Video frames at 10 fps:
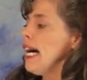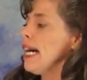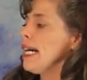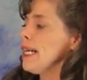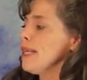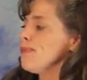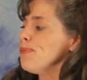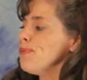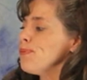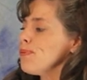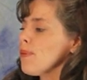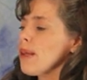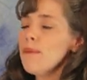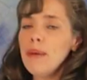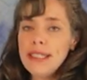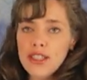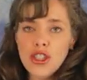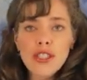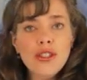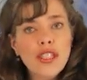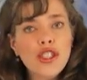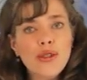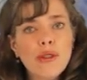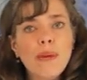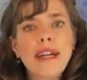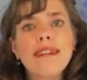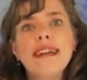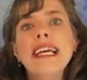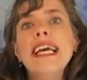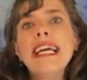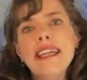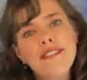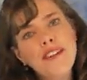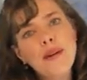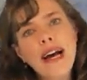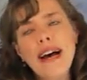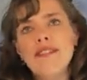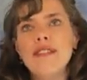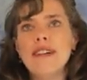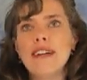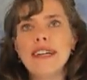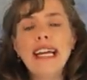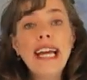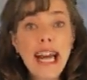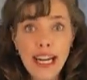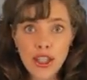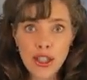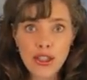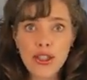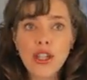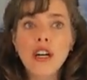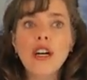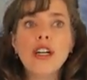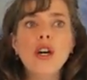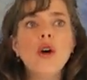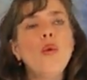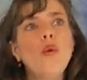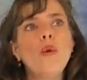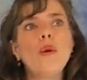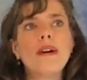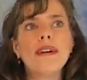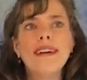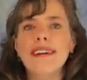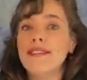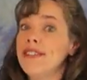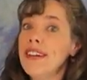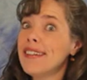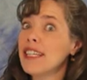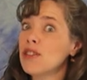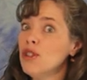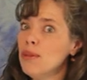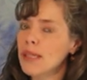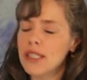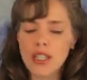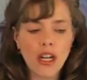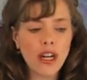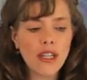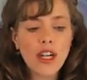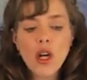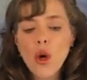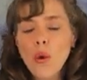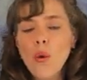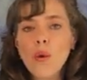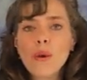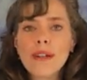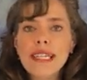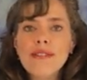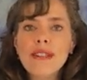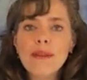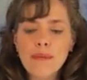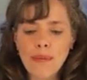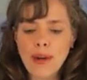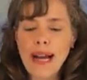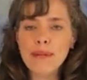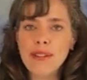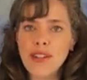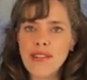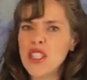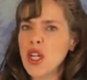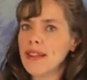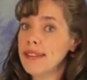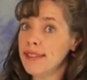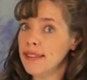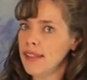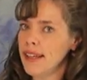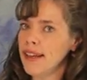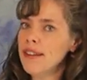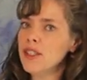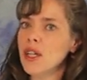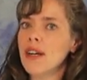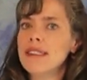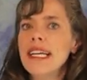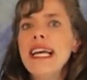But just so that you're aware that if you have a very anxious dog or a very exuberant dog, or even perhaps if you have a dog that doesn't like other dogs,